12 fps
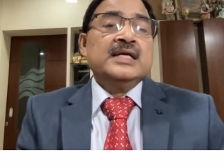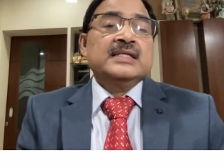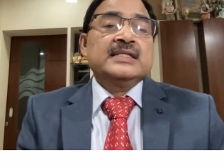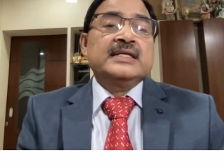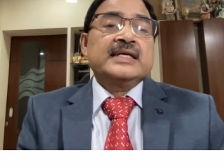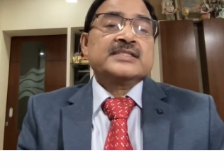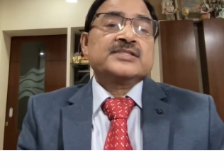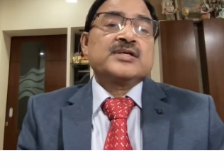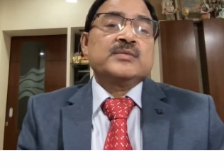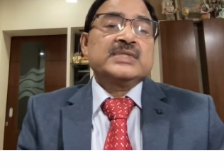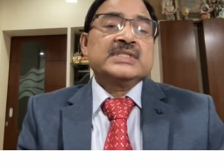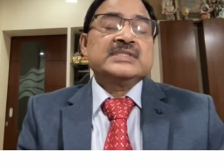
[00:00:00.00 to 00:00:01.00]
the next
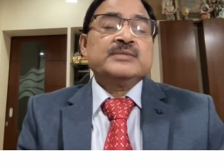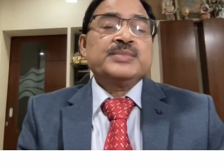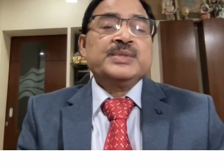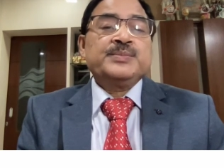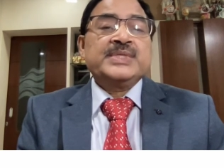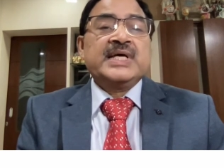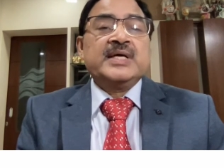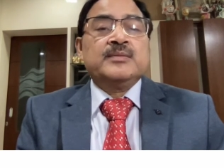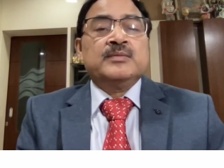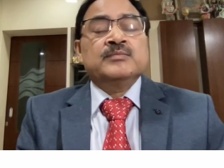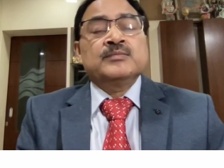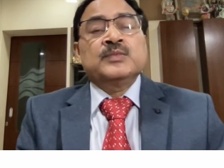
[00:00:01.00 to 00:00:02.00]
common is the
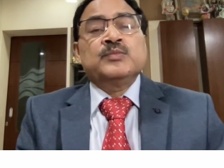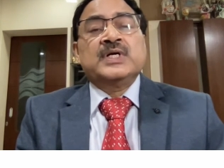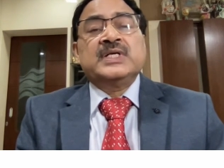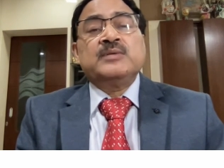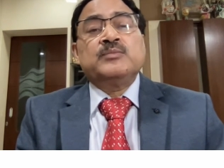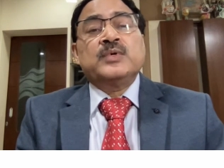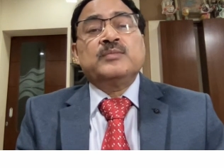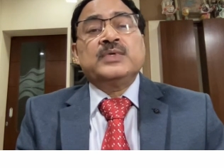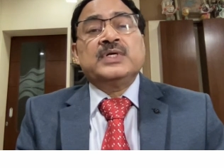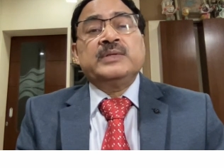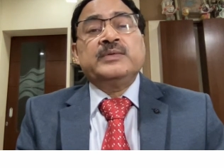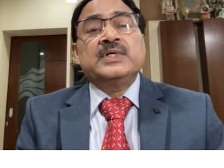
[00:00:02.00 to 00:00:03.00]
PPI, proton pump
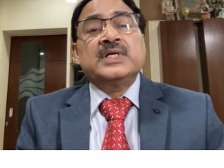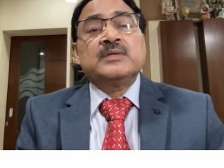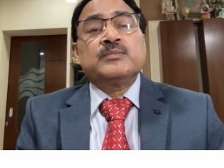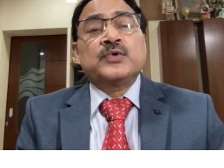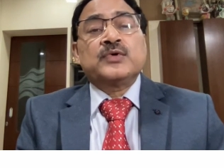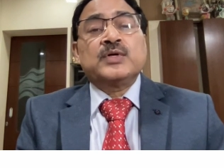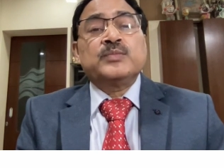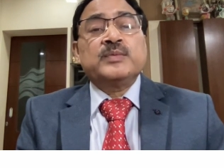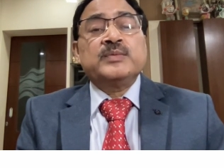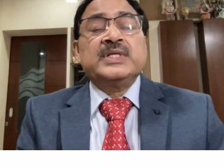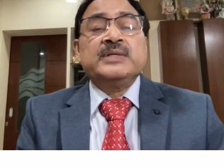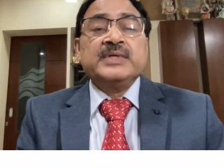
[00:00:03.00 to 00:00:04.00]

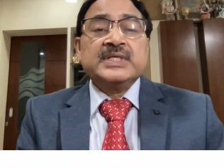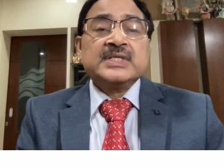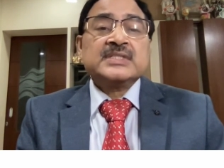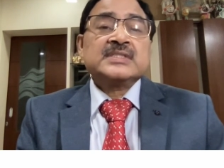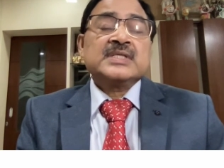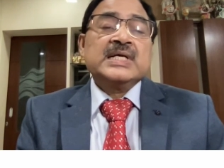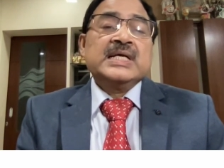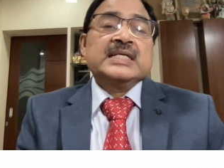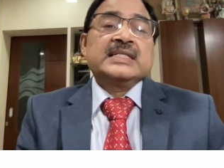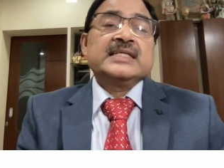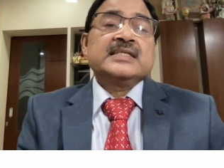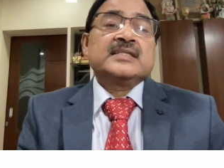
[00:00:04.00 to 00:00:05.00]
inhibitors.
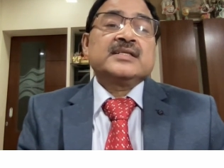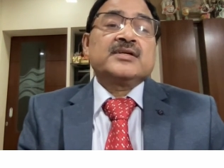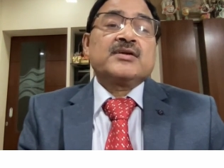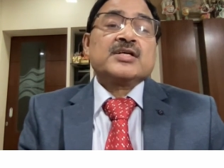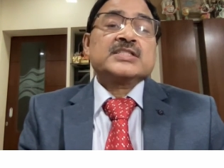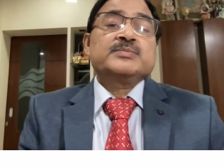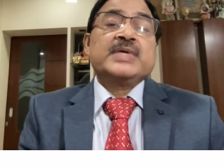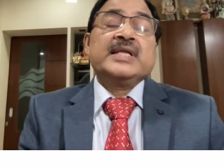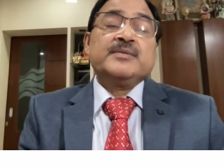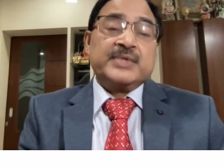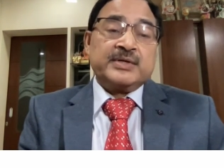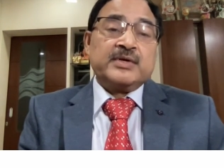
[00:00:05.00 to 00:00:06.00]
These are the drugs very
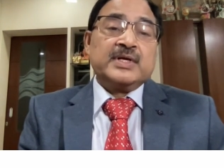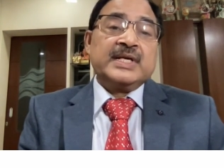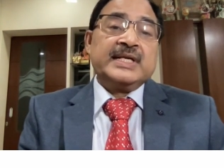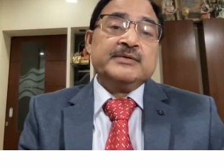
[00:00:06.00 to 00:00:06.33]
frequently